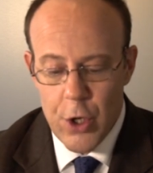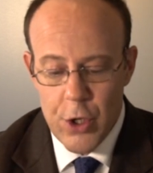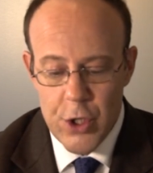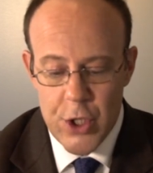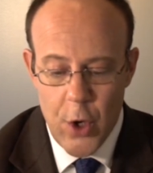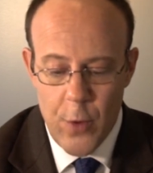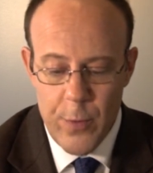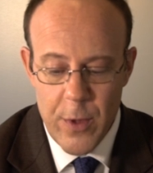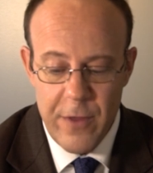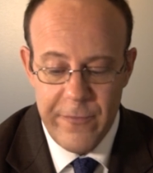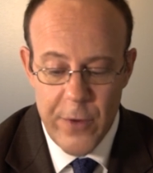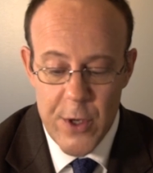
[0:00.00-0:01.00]
So
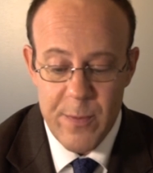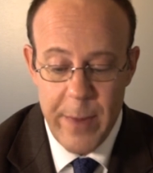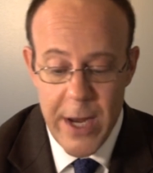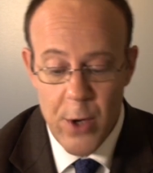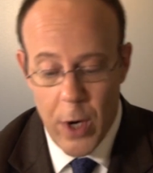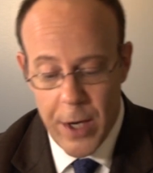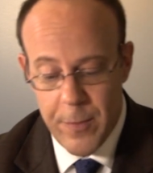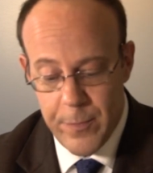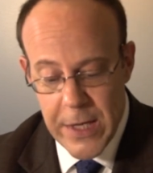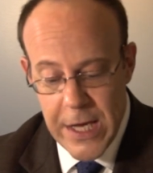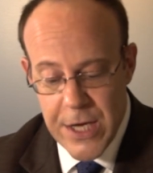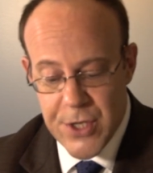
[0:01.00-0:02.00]
the first big one
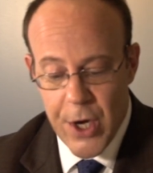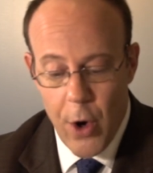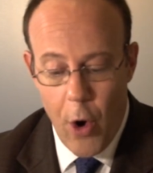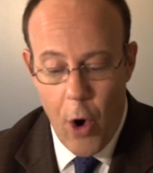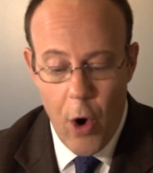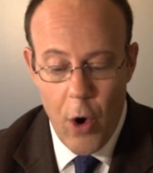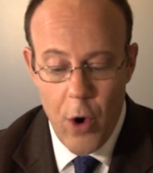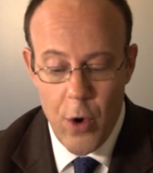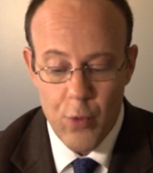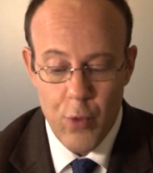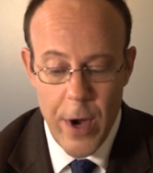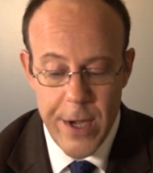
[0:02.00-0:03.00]
is that
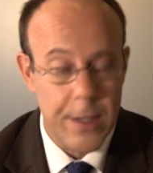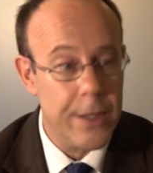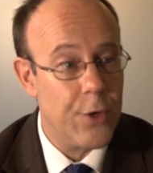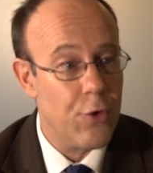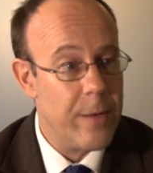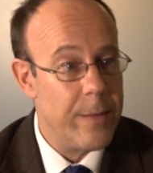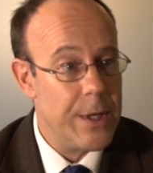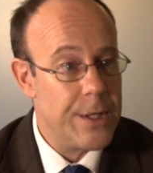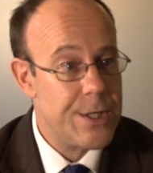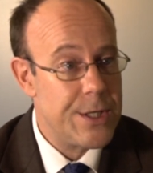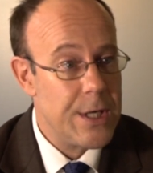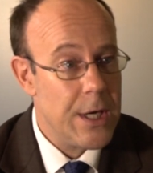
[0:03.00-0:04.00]
all rental
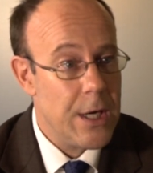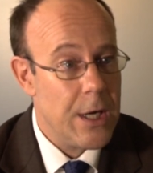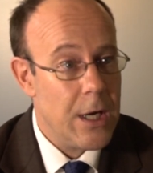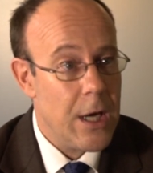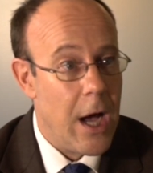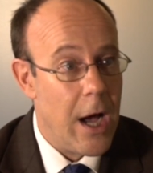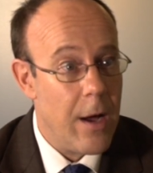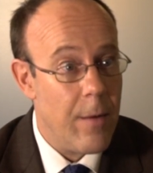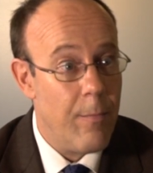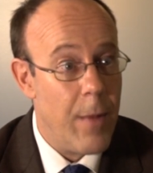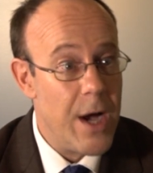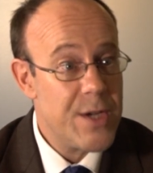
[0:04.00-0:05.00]
agreements
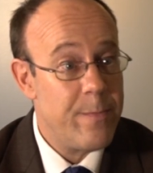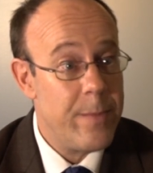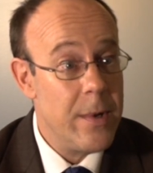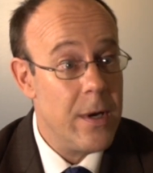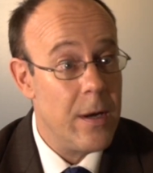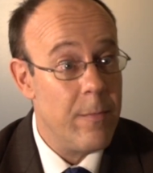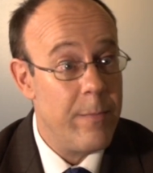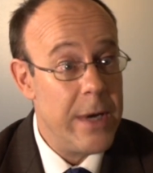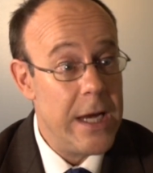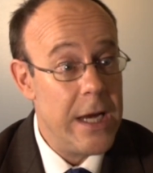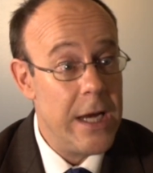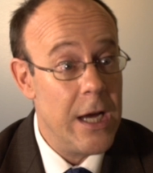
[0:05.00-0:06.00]
must
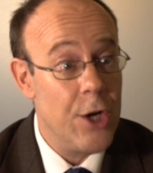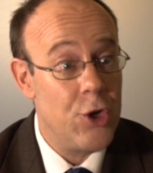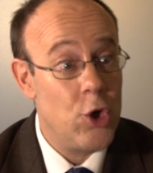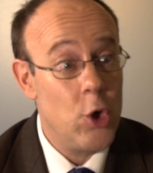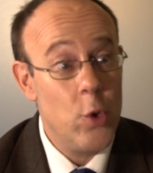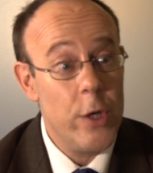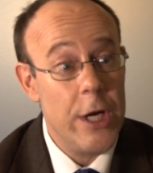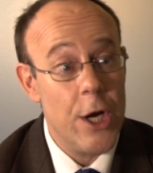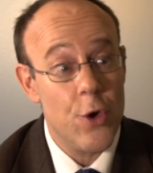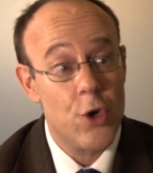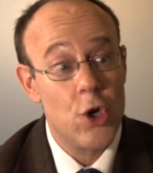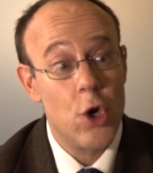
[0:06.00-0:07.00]
be a
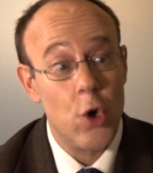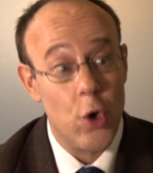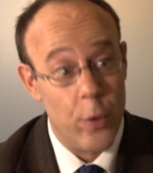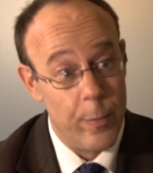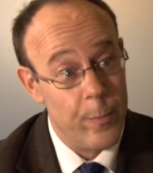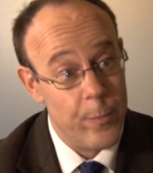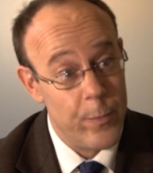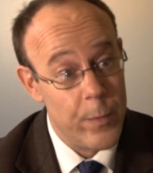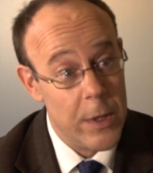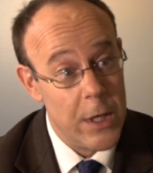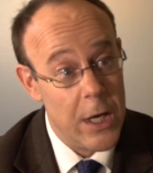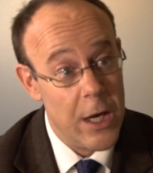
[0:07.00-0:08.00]
2-year term
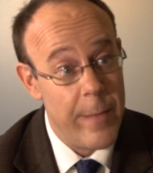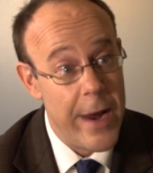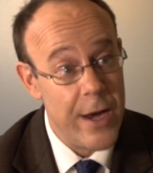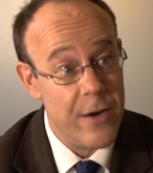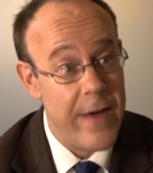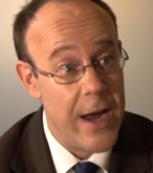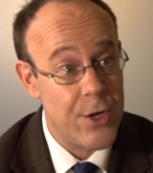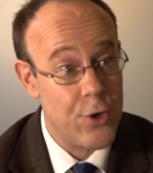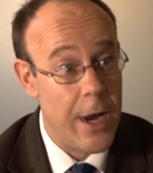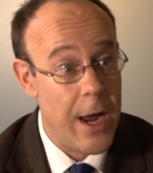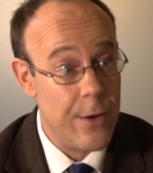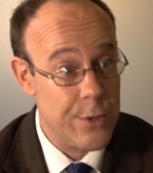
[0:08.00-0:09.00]
in a
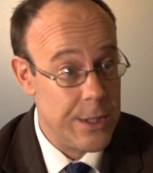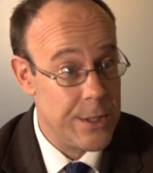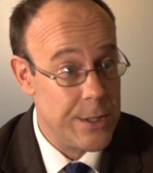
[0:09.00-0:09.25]
manufactured housing